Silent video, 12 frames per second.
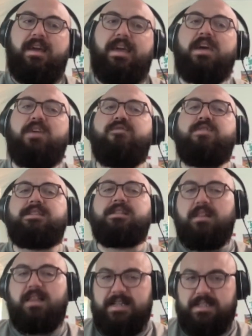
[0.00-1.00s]
If it's
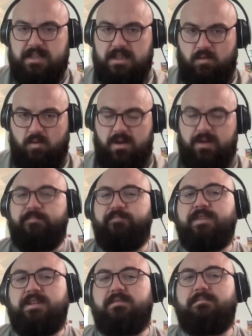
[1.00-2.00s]
less than 1,
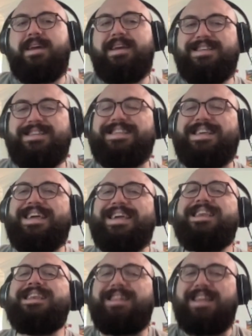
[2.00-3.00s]
demand is
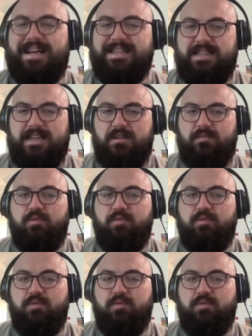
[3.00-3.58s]
inelastic.